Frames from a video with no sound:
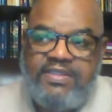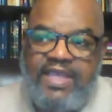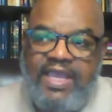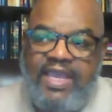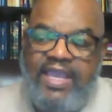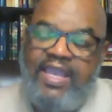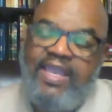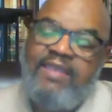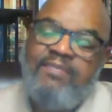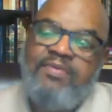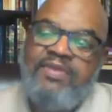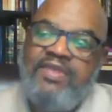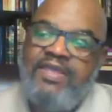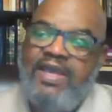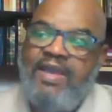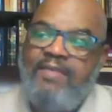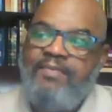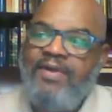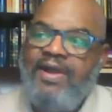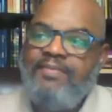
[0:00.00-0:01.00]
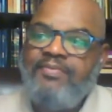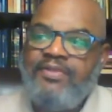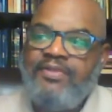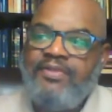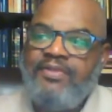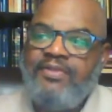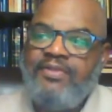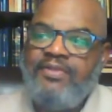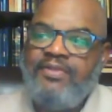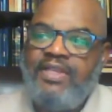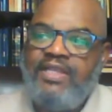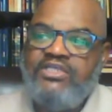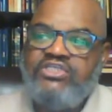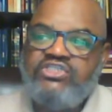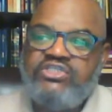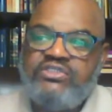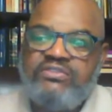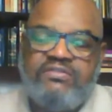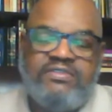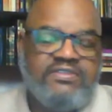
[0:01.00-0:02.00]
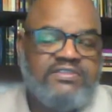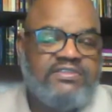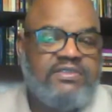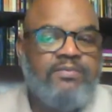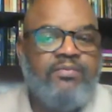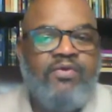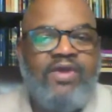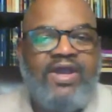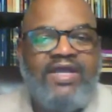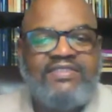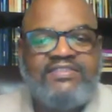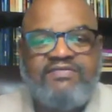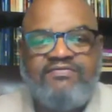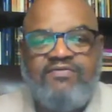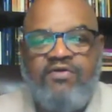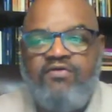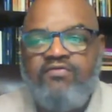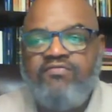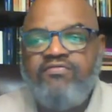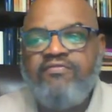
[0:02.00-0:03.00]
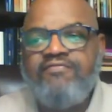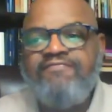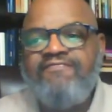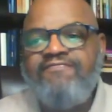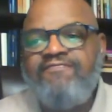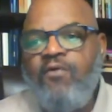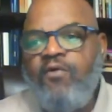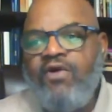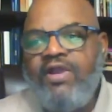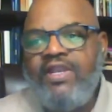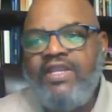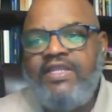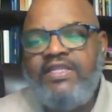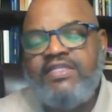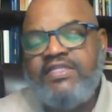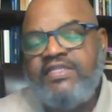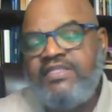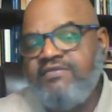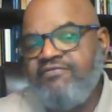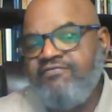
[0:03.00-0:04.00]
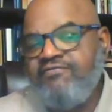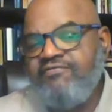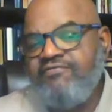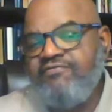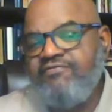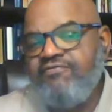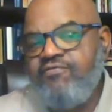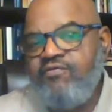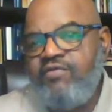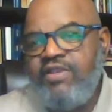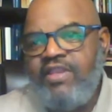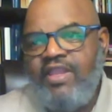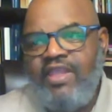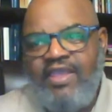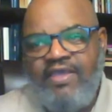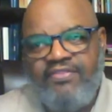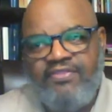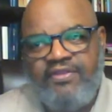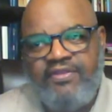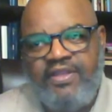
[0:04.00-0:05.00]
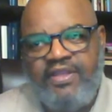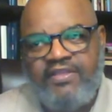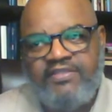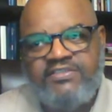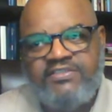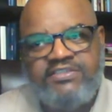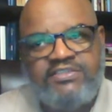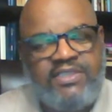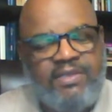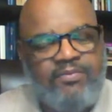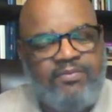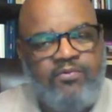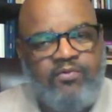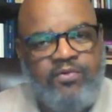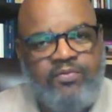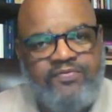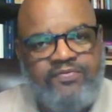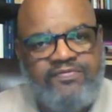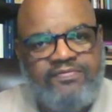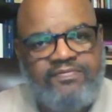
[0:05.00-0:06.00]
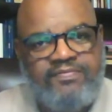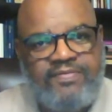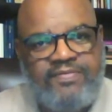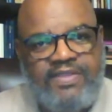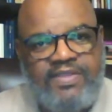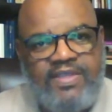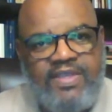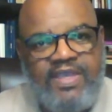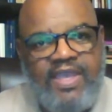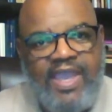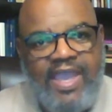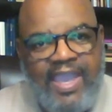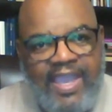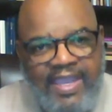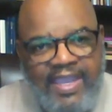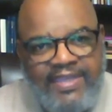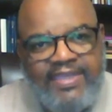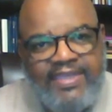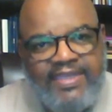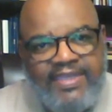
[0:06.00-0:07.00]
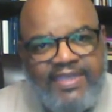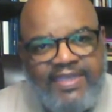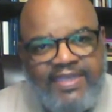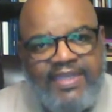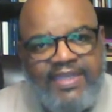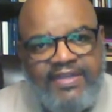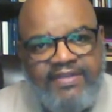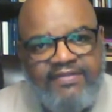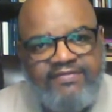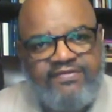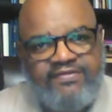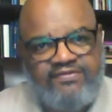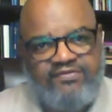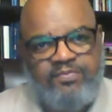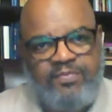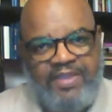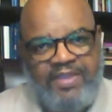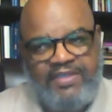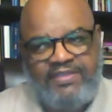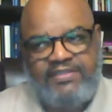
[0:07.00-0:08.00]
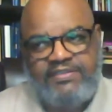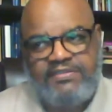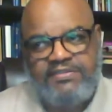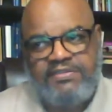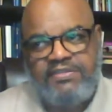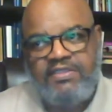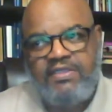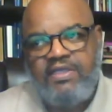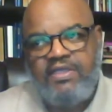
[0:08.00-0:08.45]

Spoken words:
The AAPI population is comprised of over 40 different ethnic subgroups, and it is expected